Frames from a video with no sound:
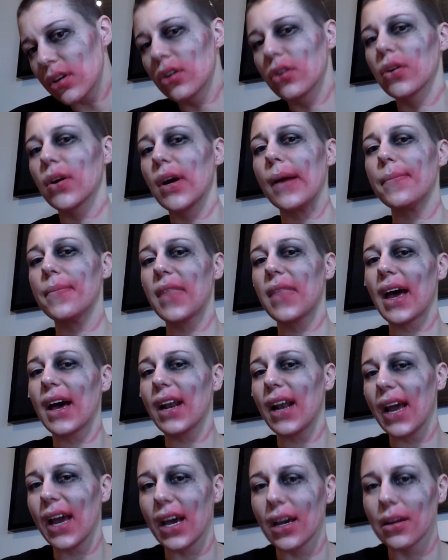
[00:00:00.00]
grip
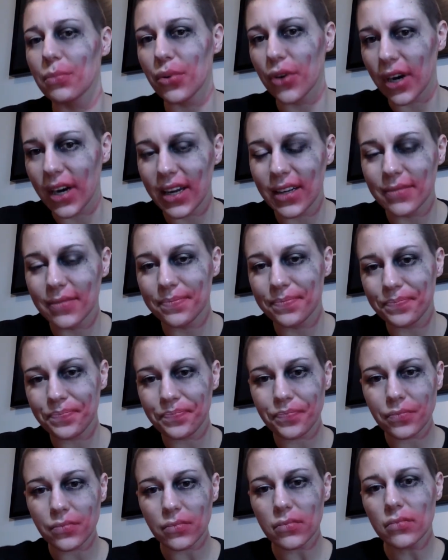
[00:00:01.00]
that handprint.
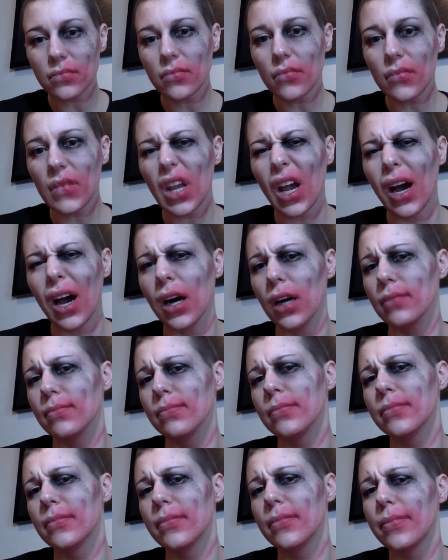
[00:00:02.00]

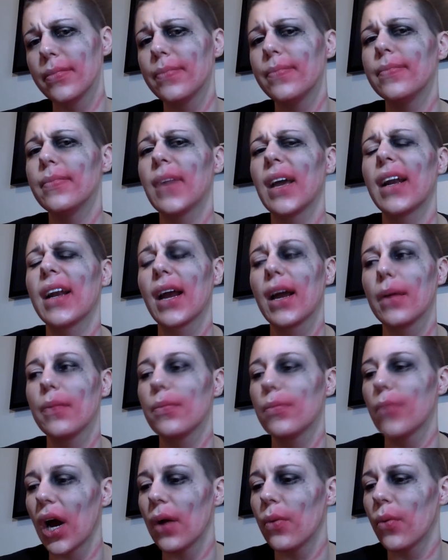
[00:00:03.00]
And
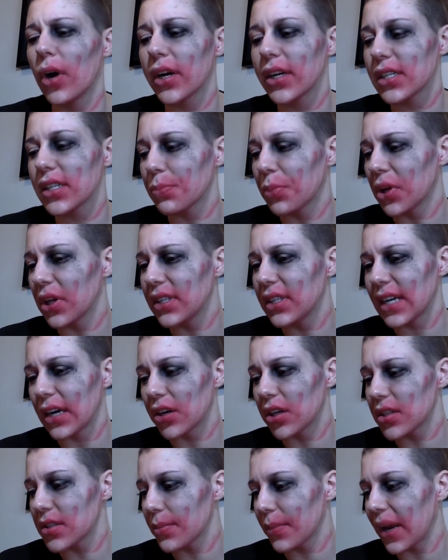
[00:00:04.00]
I wanted to pull it
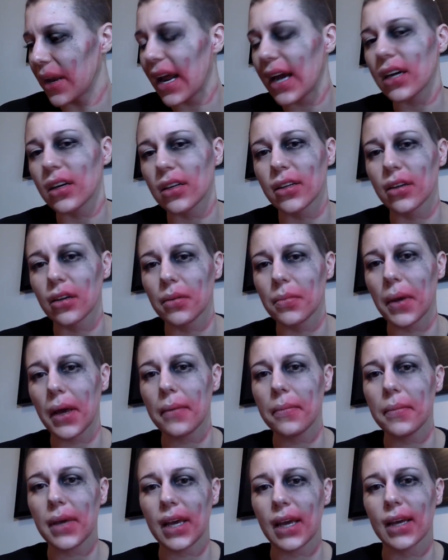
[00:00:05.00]
down into my neck a little
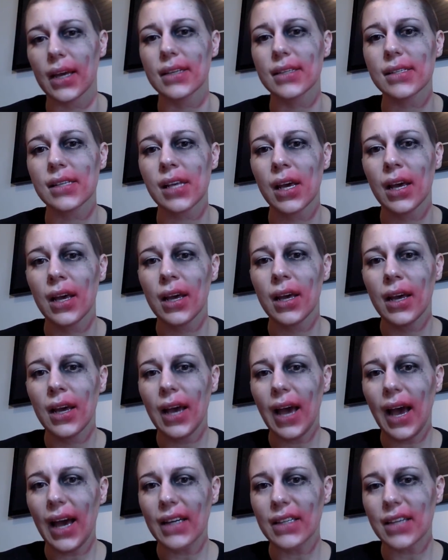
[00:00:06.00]
bit because
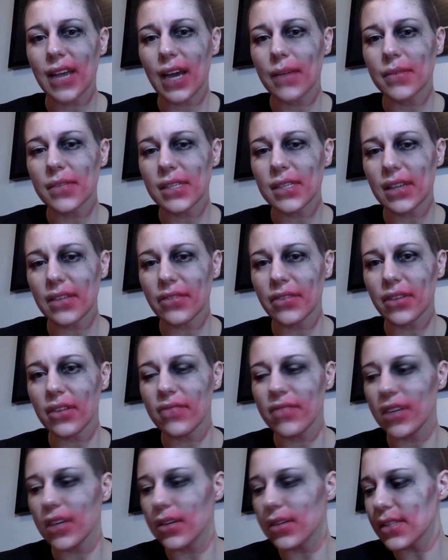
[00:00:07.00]
at times it definitely
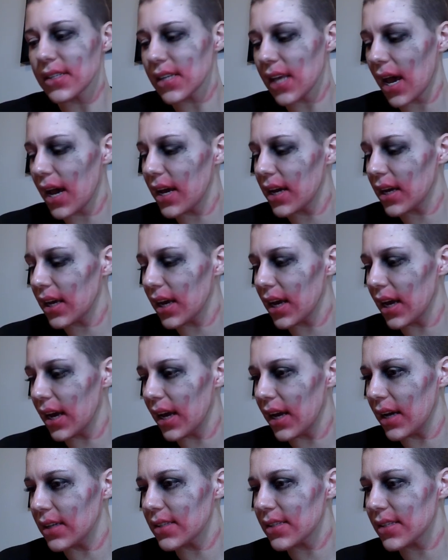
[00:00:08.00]
feels like
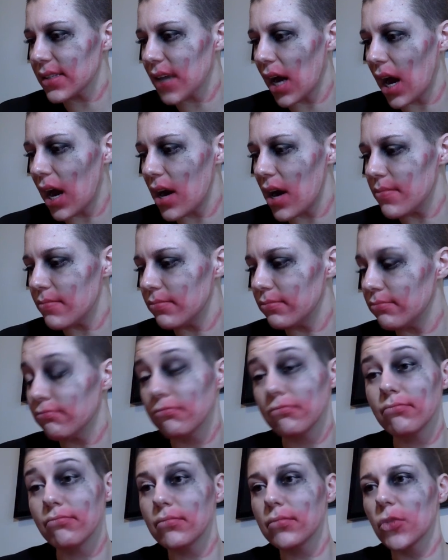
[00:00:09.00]
it's
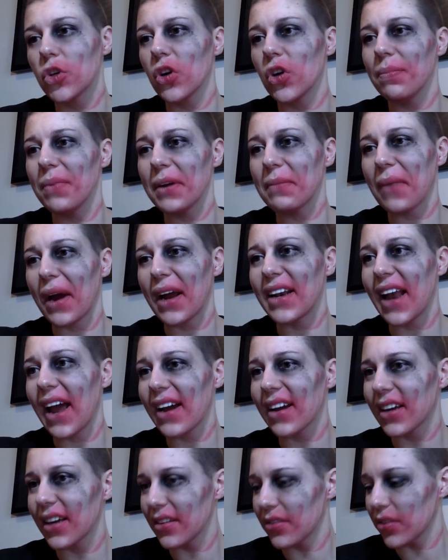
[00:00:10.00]
gripping my
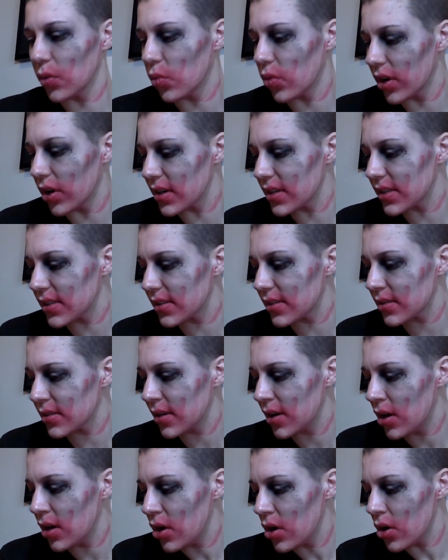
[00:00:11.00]
neck in the
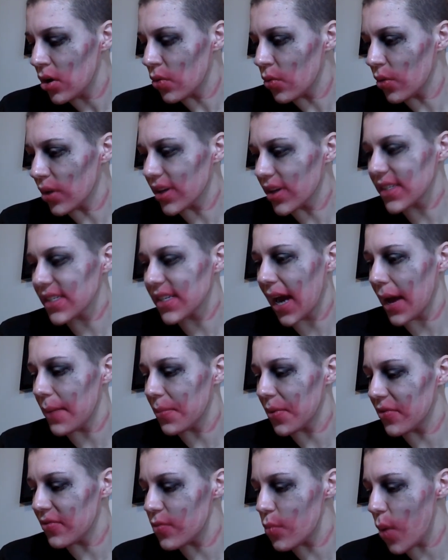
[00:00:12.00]
worst
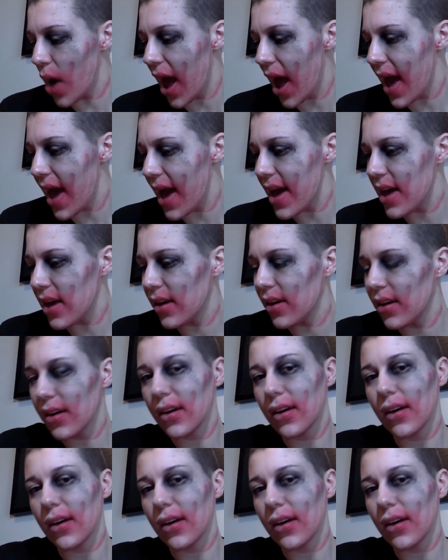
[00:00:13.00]
type of way.